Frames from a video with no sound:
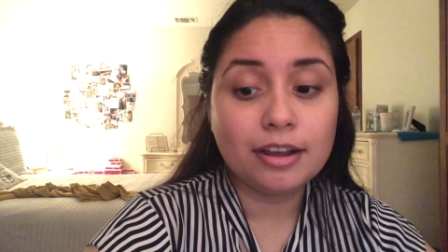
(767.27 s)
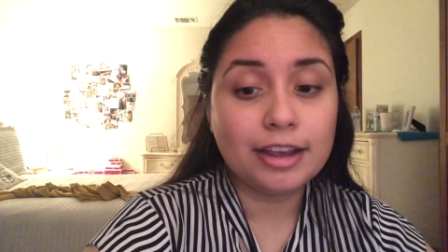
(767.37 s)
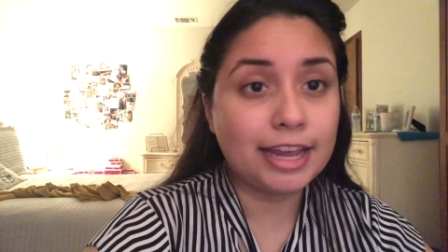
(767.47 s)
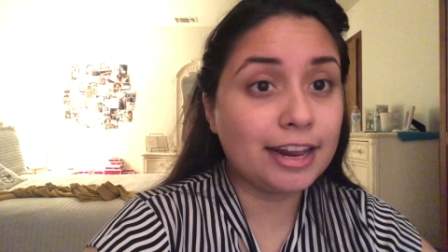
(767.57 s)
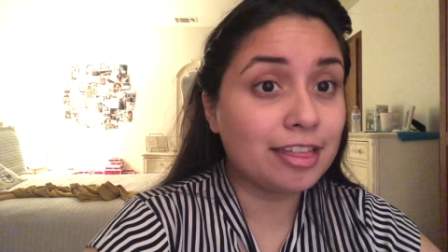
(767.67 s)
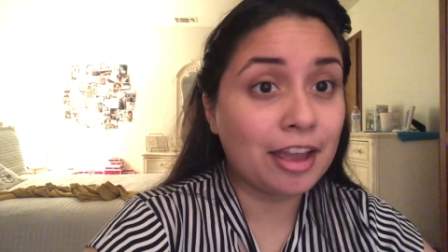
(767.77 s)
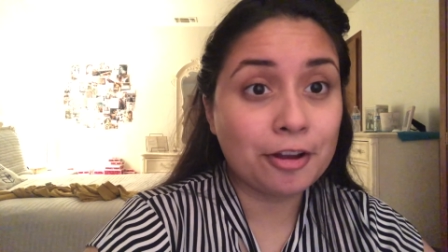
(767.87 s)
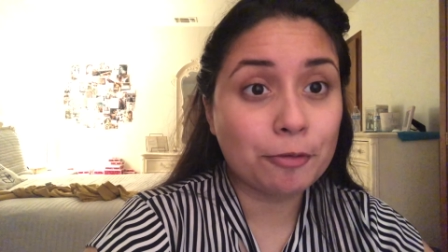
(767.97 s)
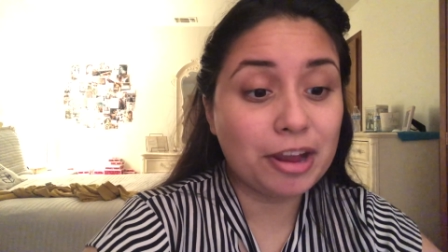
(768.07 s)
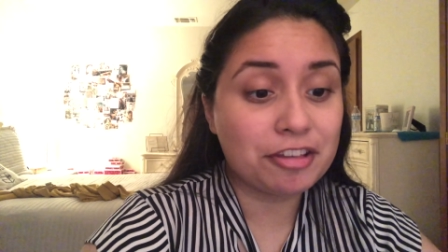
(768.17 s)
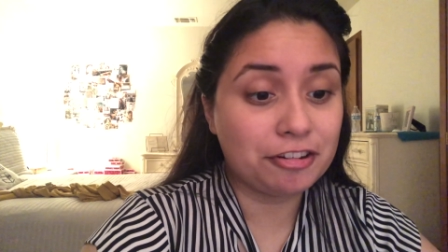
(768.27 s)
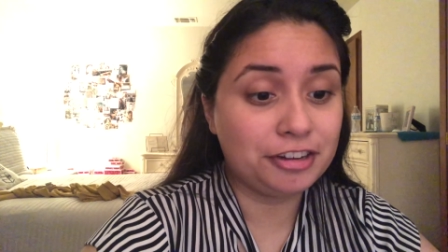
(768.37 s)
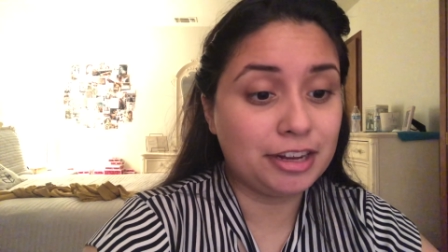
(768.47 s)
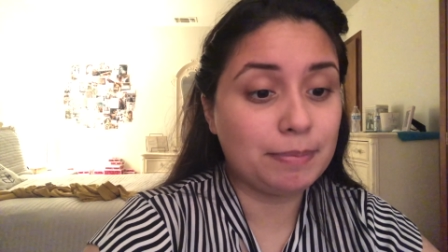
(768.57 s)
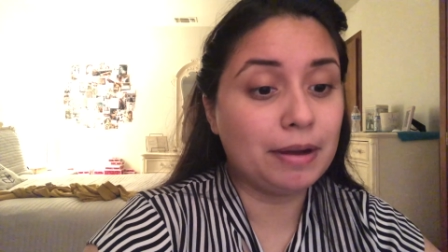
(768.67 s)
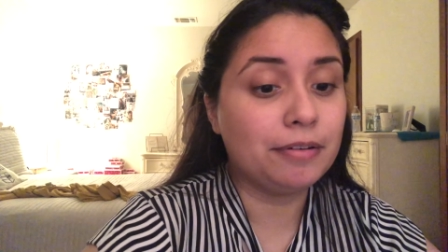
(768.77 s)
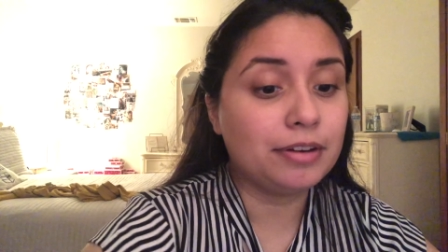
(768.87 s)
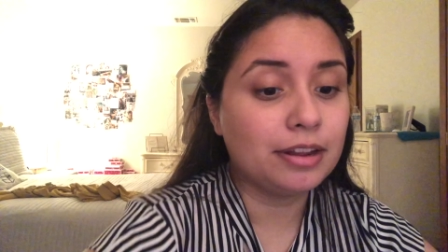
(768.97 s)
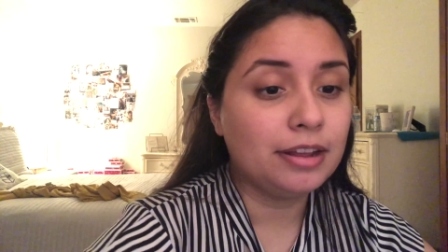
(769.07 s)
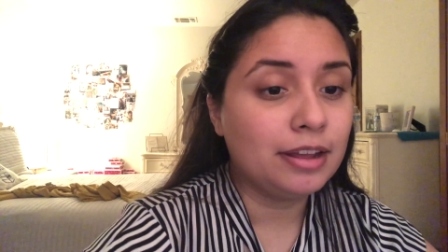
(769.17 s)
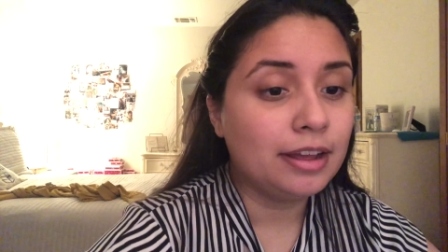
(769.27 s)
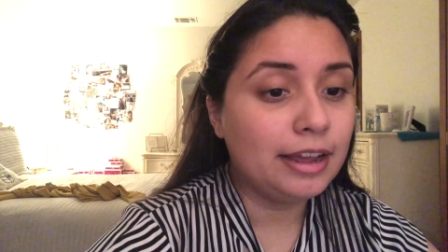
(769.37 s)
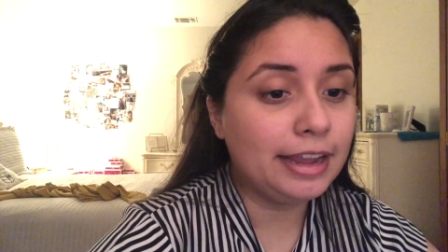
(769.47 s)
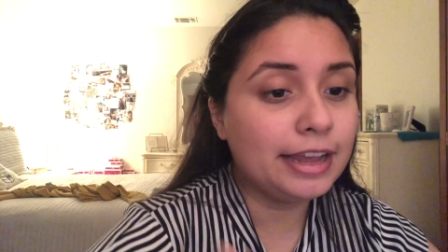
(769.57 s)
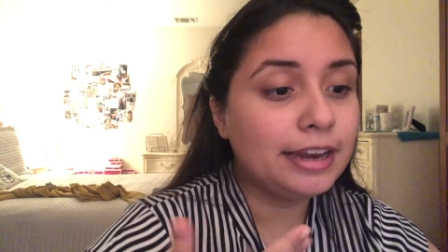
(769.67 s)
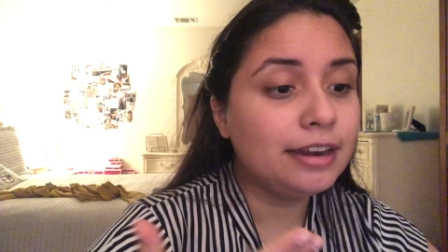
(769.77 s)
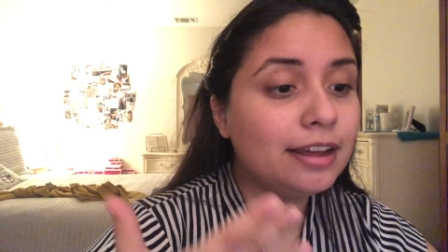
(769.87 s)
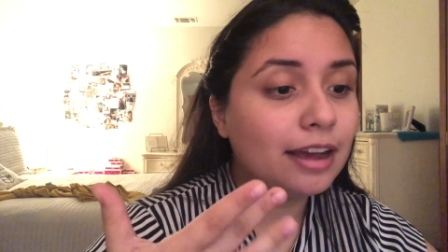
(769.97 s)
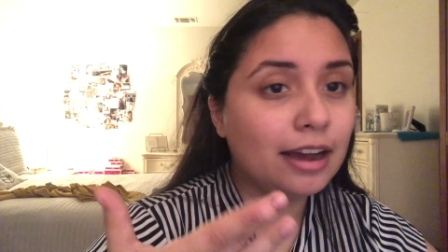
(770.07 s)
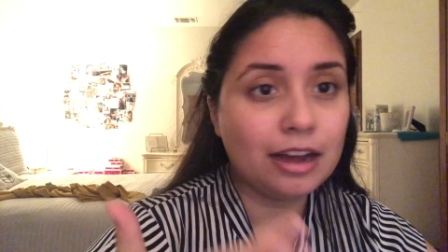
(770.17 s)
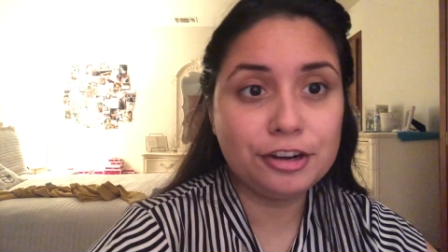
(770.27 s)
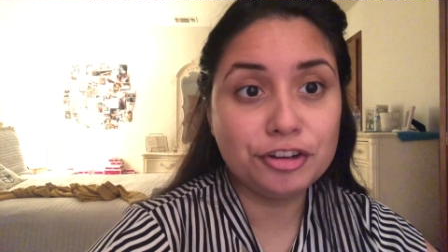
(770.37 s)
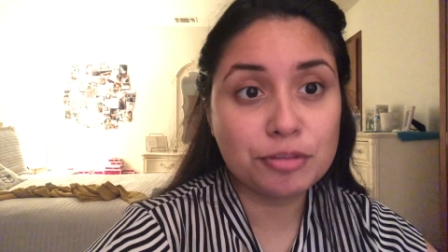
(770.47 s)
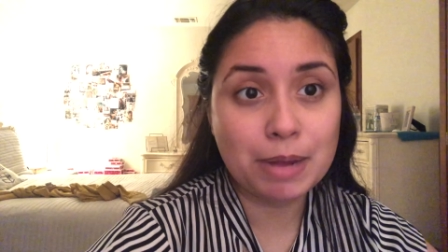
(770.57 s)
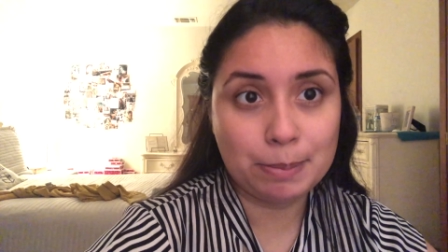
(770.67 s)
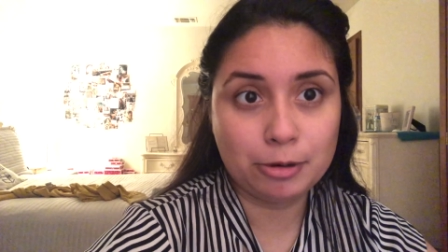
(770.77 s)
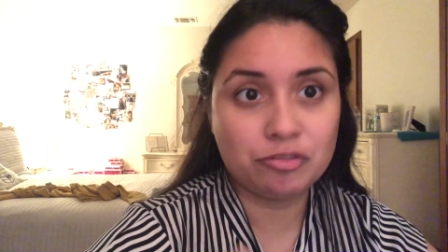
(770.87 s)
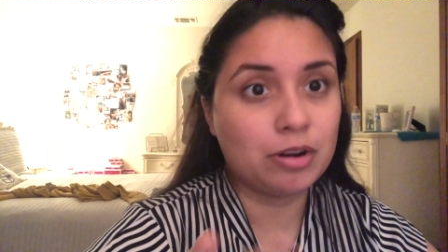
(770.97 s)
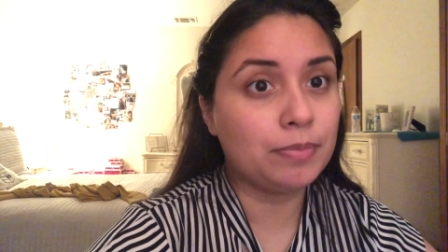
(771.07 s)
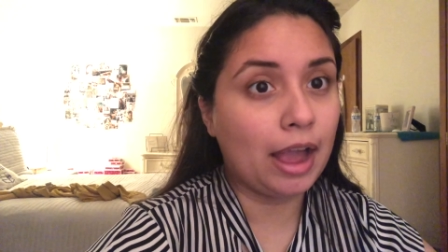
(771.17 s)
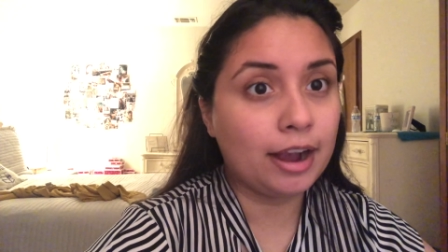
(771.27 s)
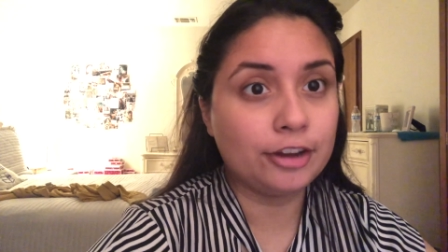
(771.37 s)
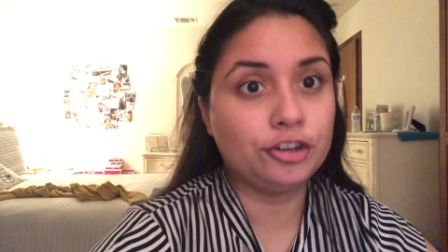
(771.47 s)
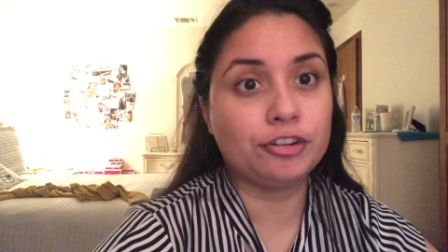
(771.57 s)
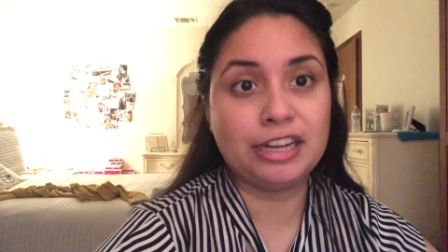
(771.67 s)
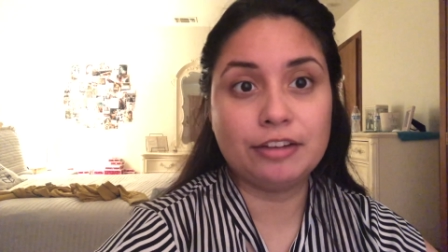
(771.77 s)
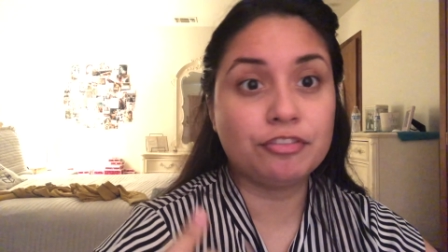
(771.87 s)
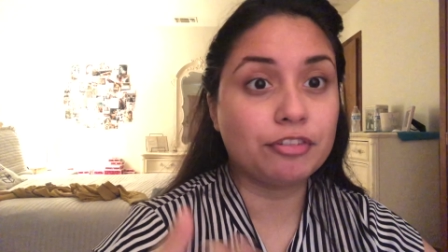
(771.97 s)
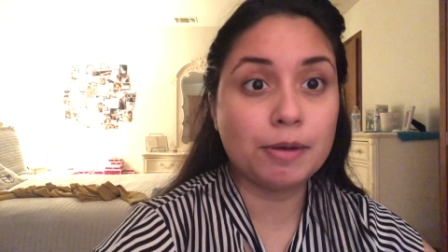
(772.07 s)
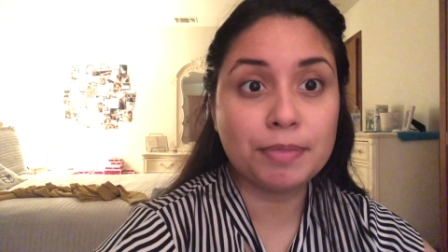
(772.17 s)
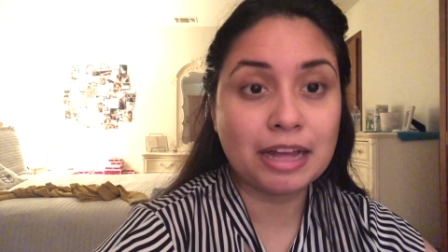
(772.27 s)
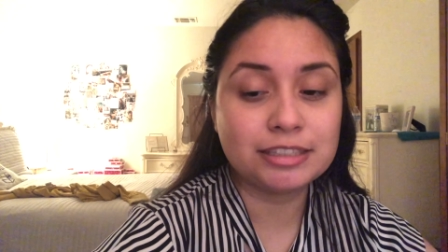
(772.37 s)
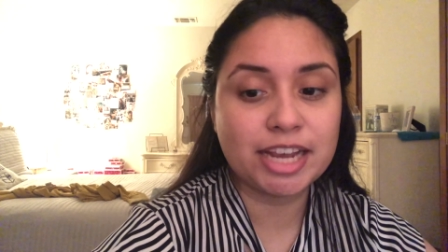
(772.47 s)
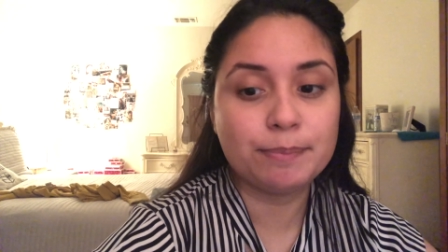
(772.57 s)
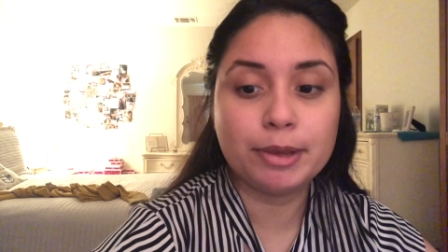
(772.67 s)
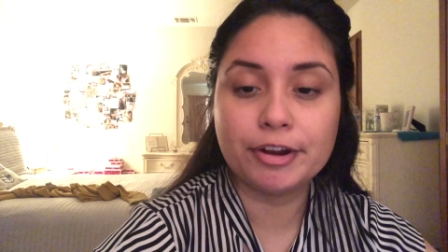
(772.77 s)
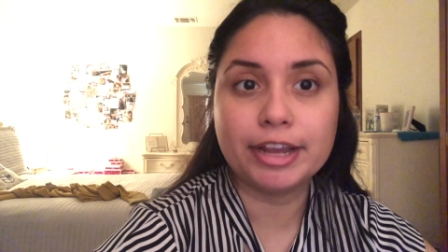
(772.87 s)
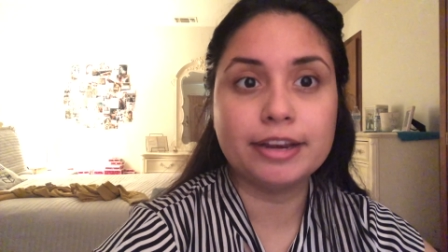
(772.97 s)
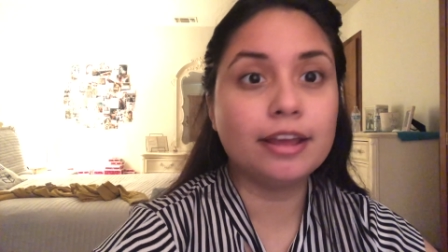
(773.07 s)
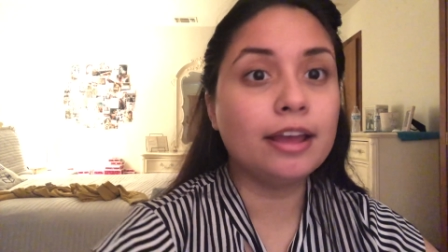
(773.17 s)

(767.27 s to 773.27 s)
it is that you're researching about in a newspaper from that country, from that time period,